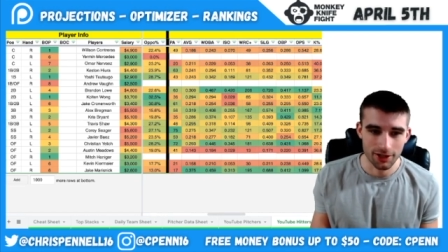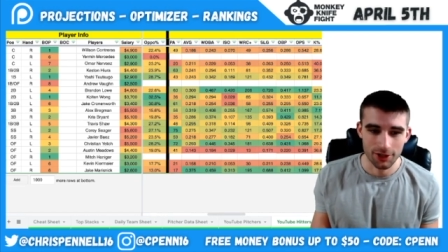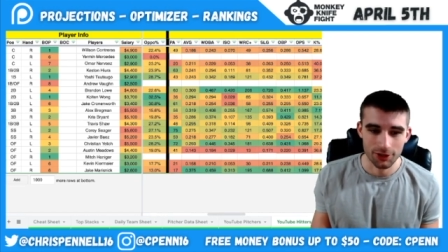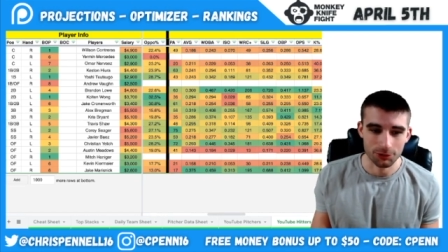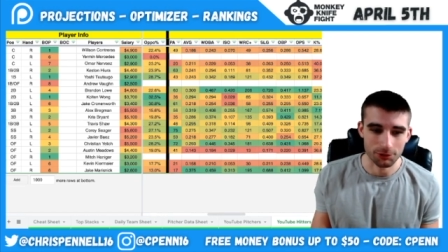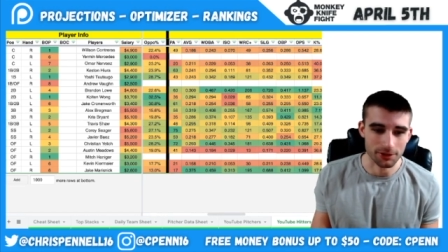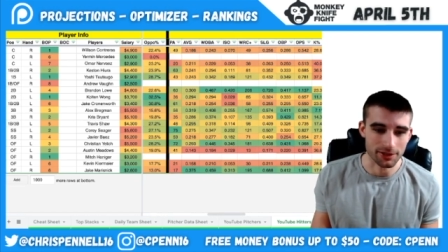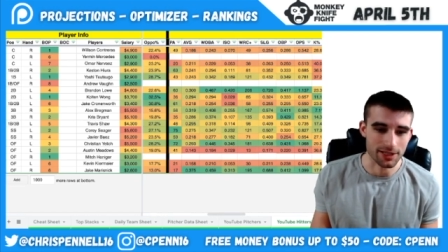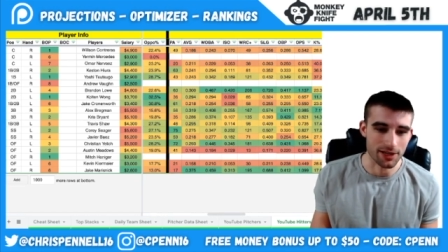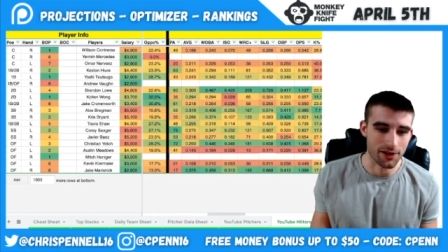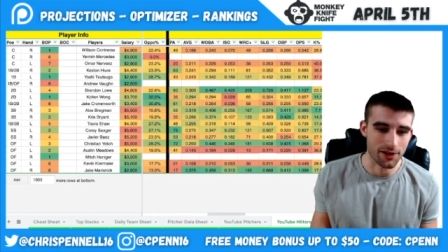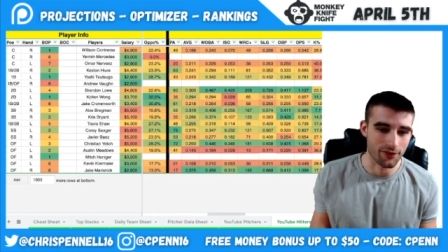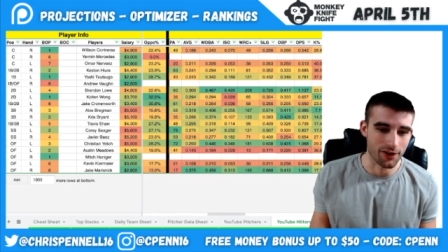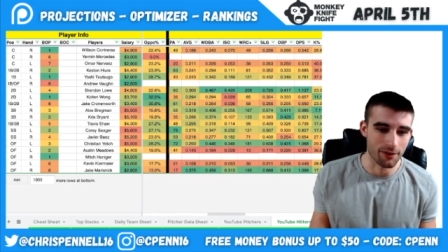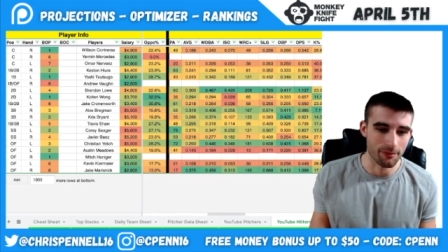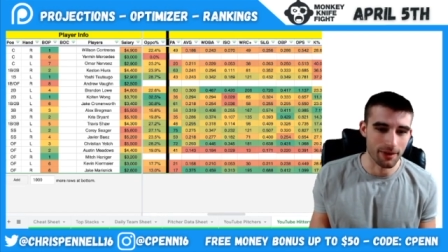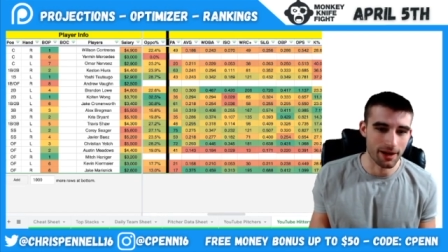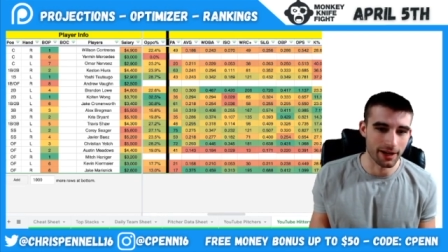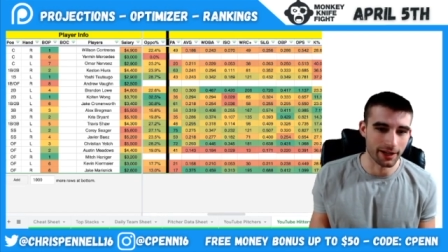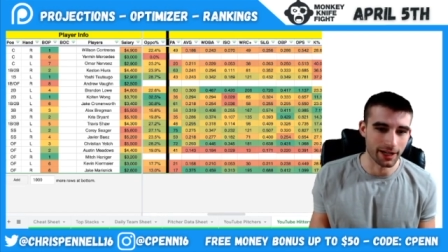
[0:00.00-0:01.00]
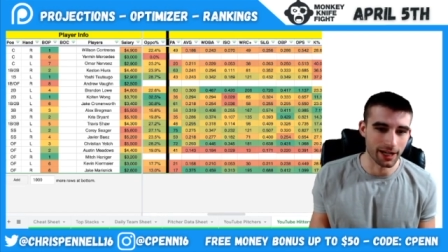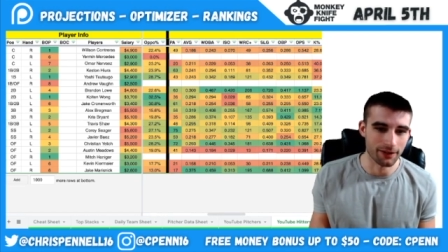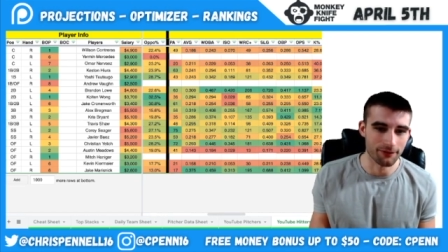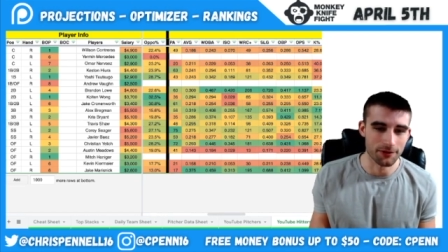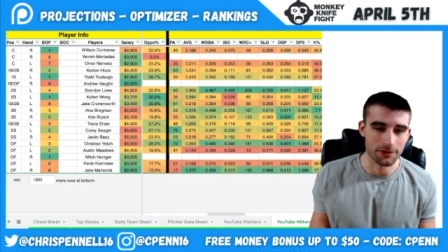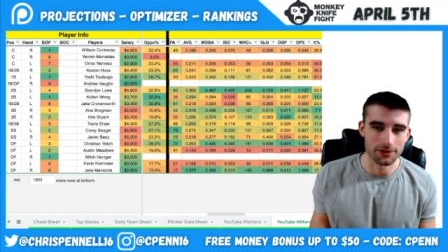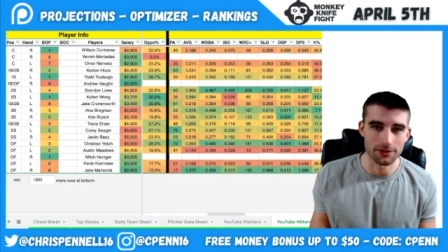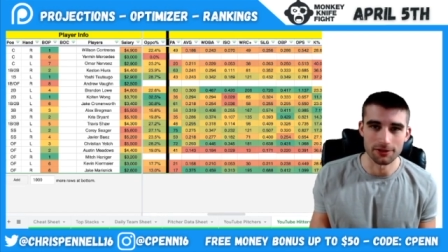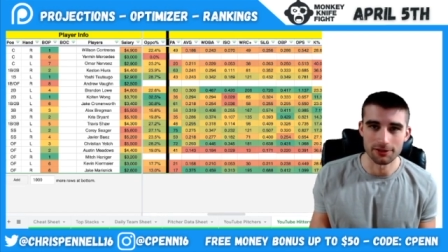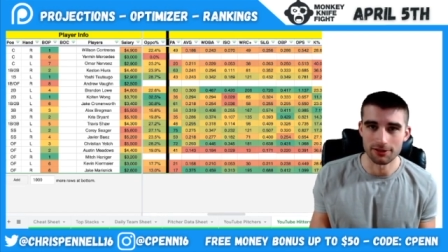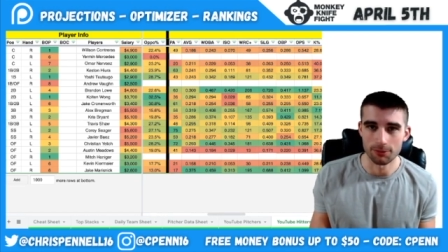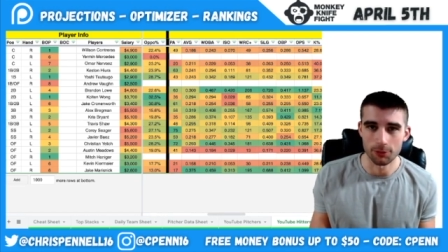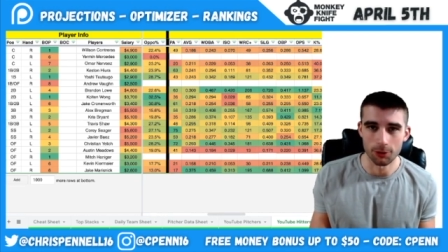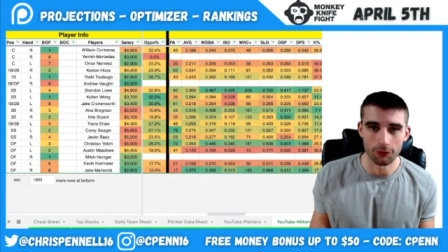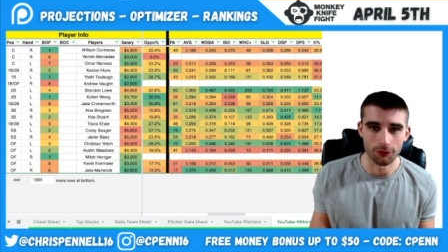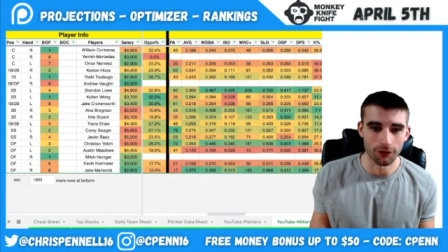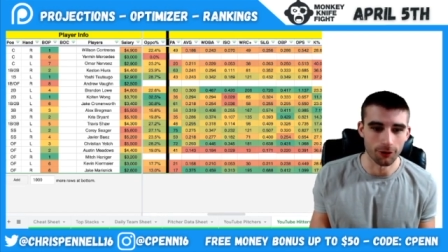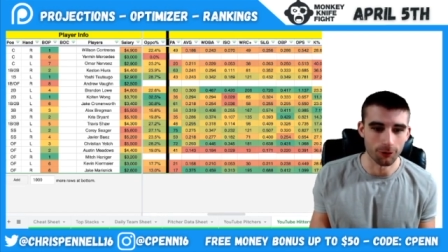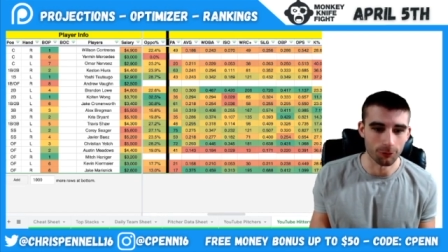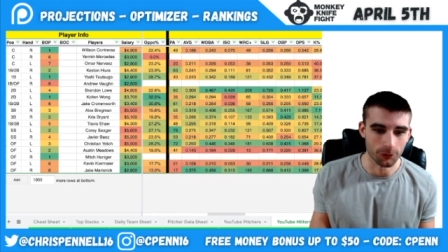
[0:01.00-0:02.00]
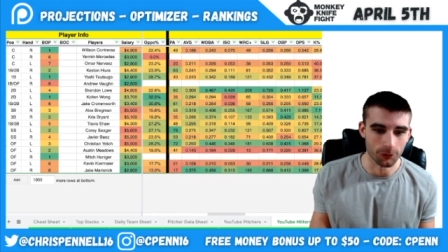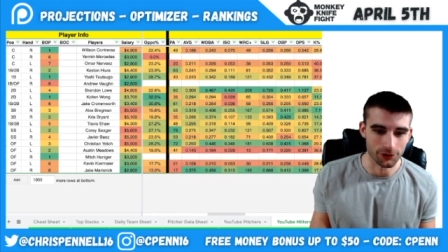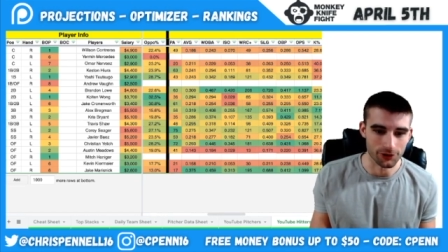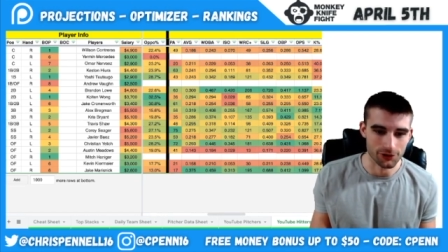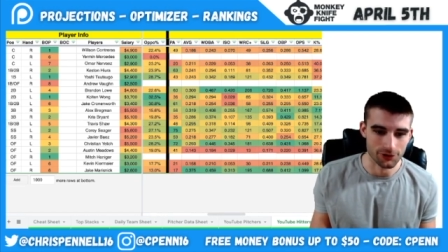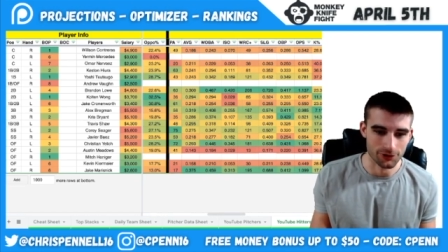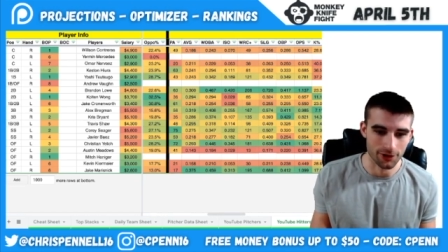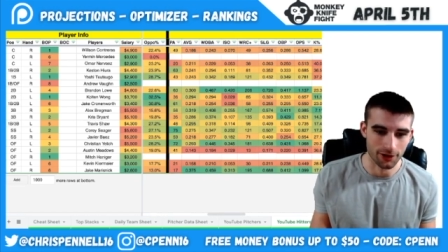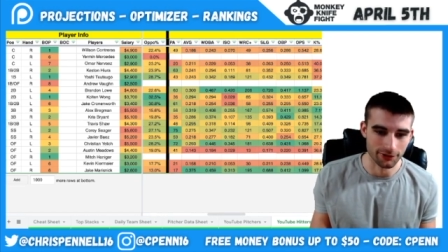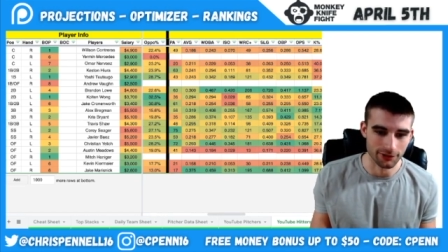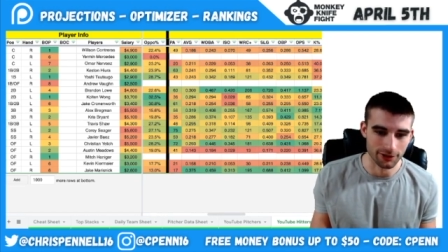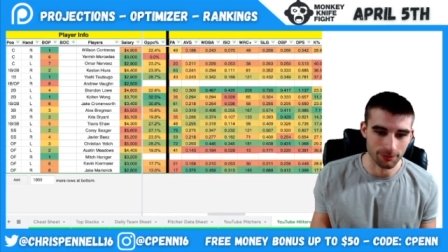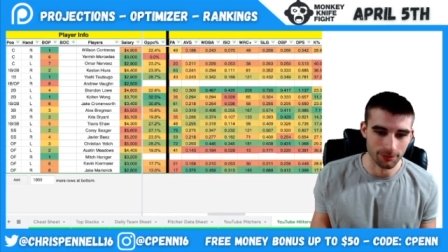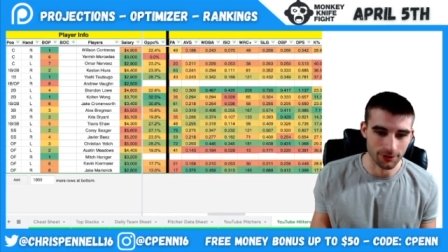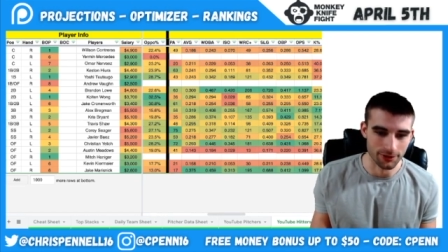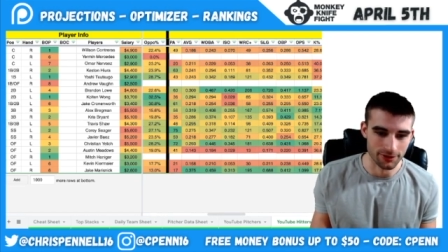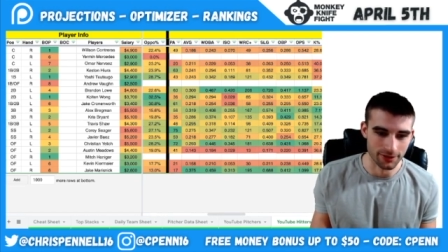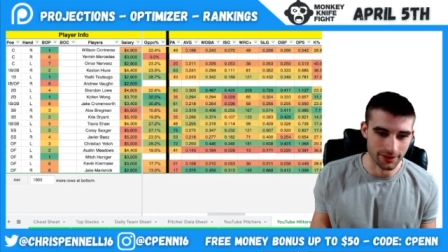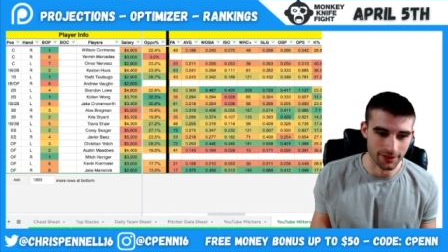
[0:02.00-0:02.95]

three seventy-five batting average, and some overall really strong numbers.